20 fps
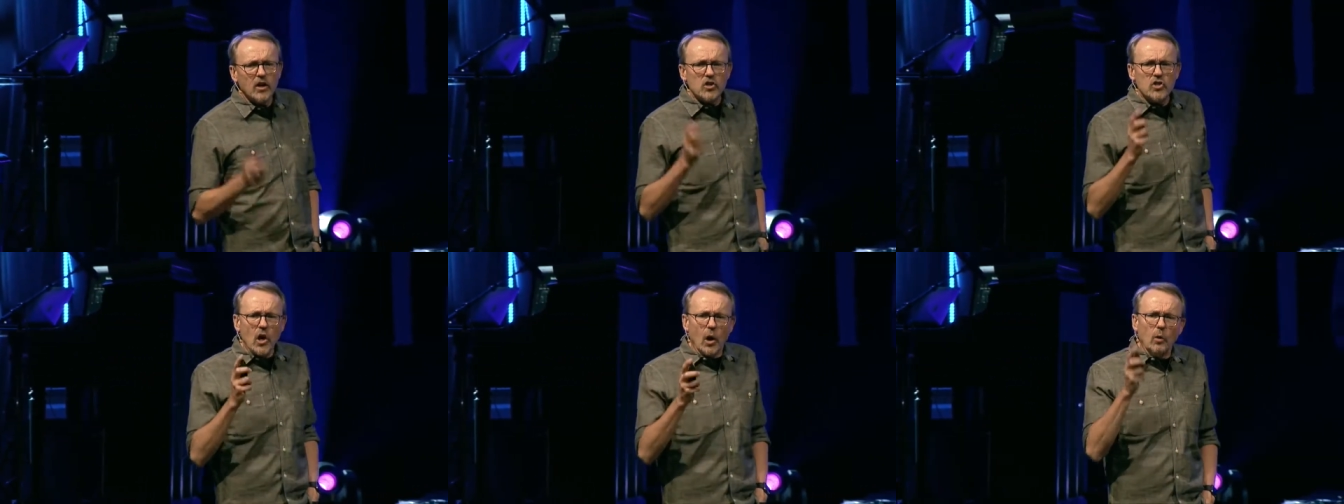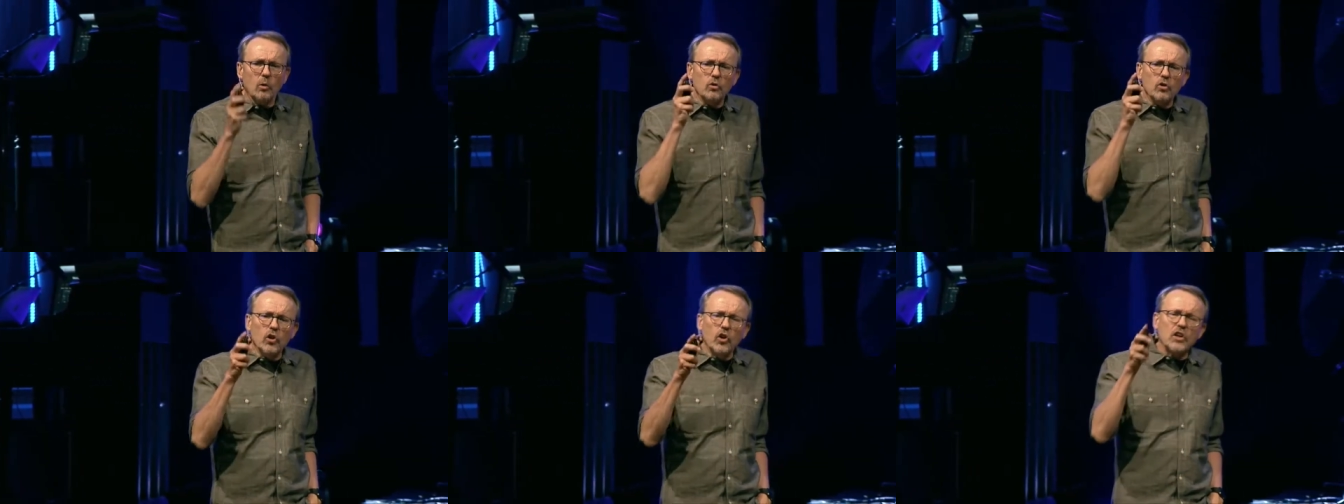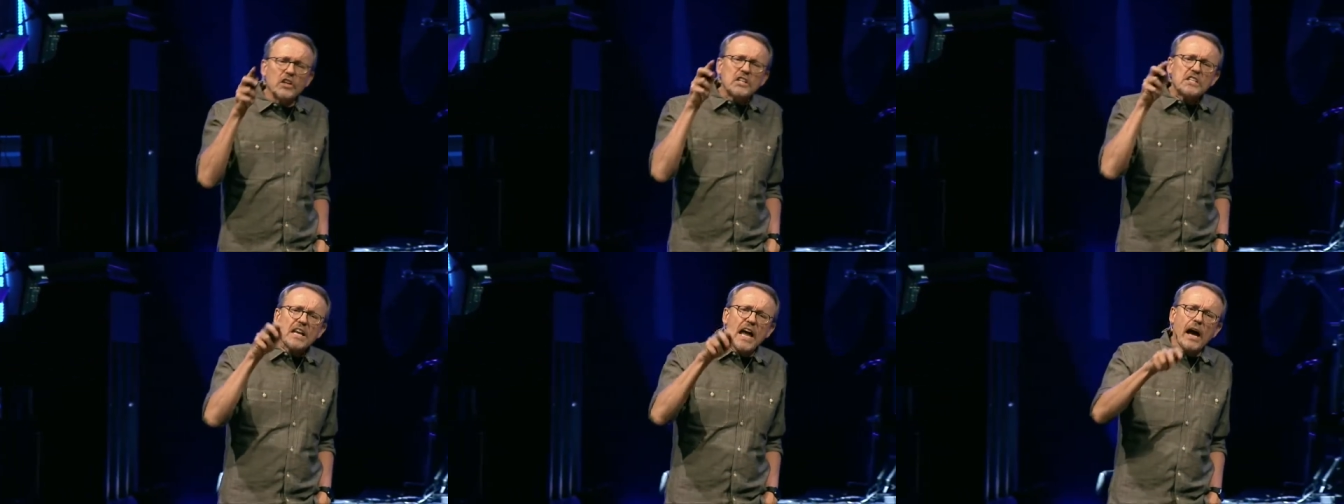Don't
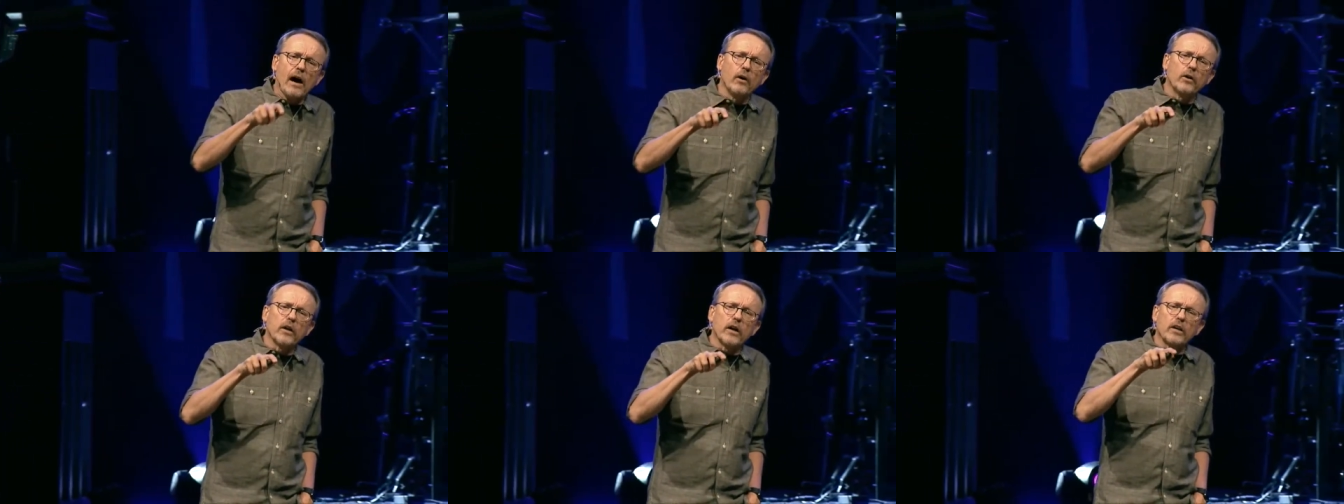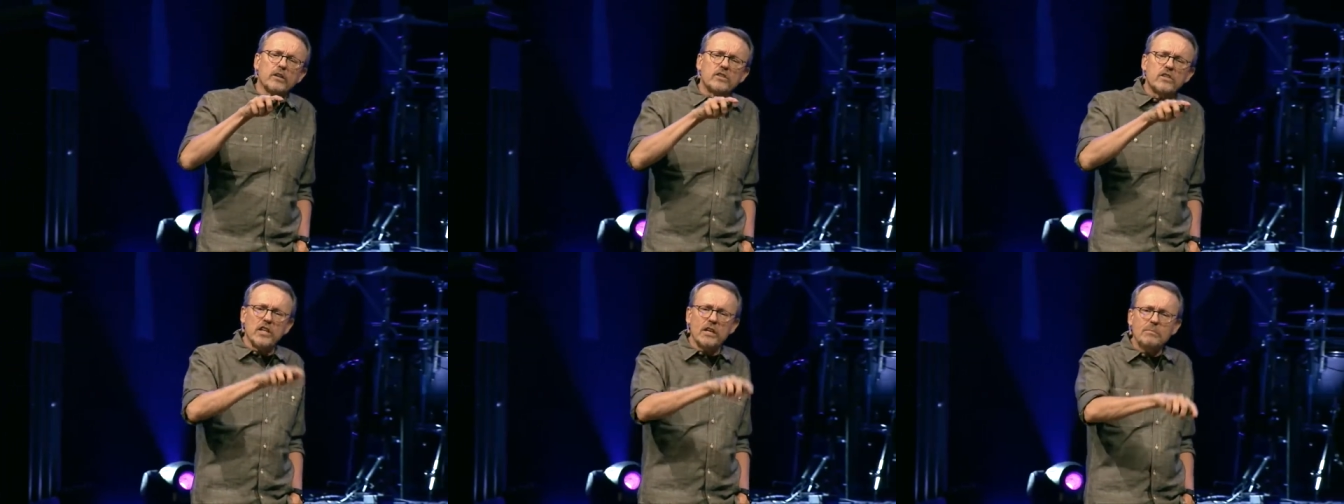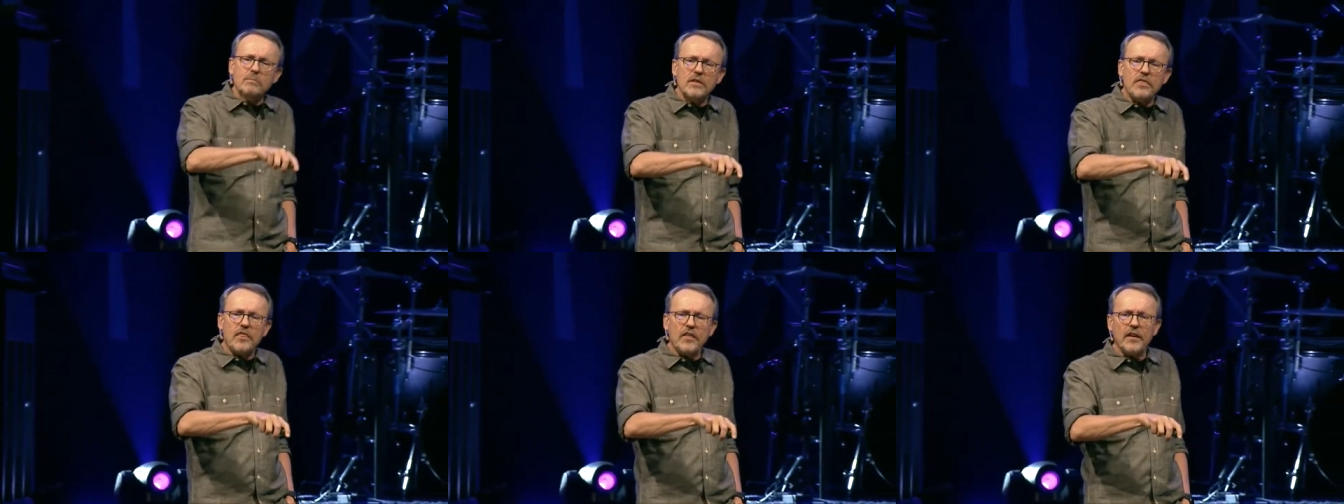look down on
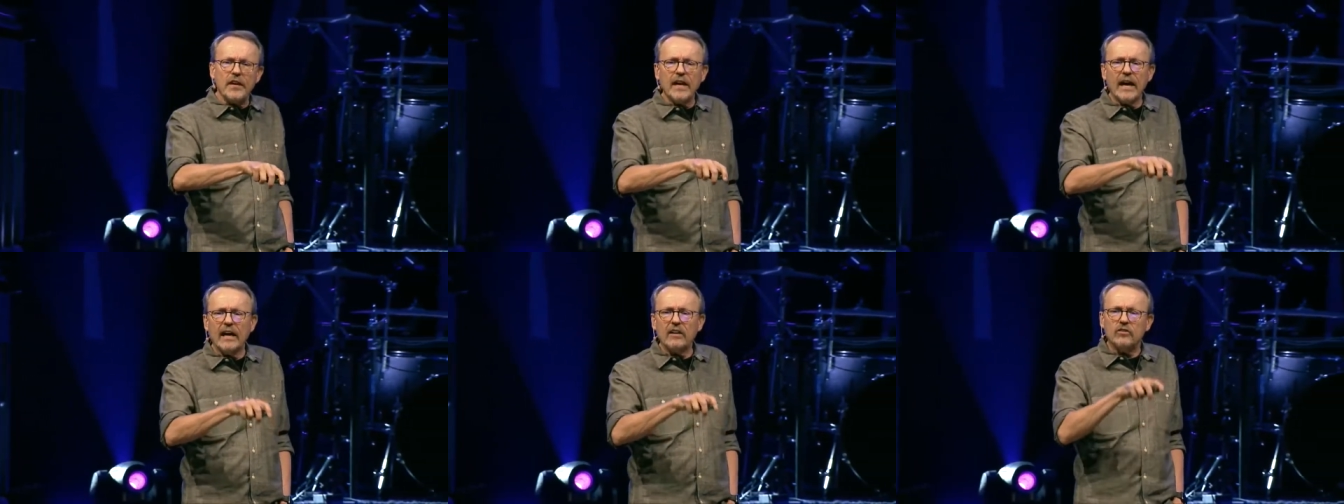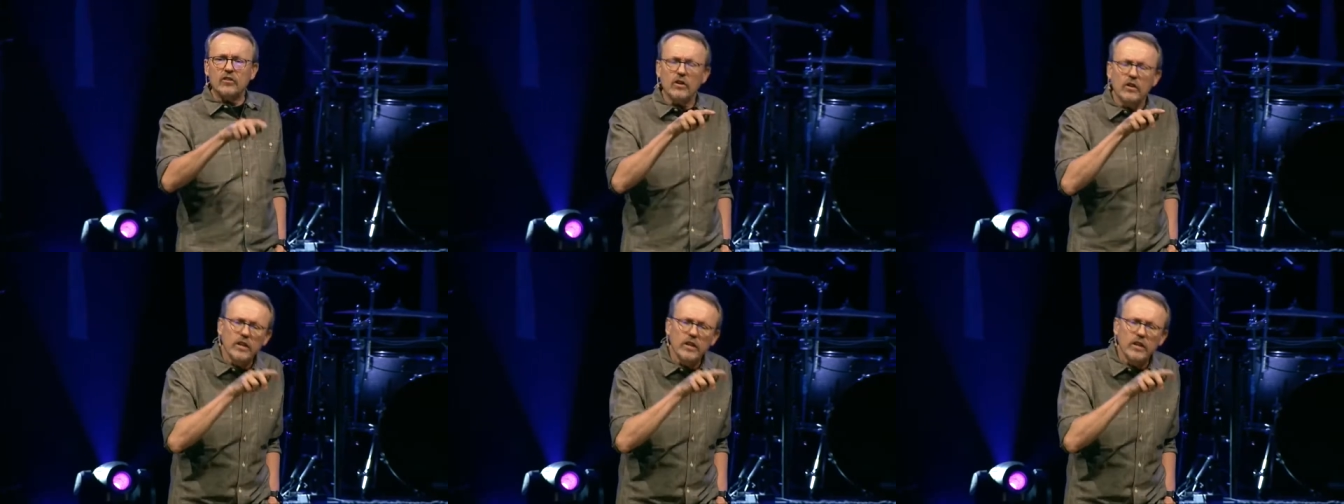Timothy as a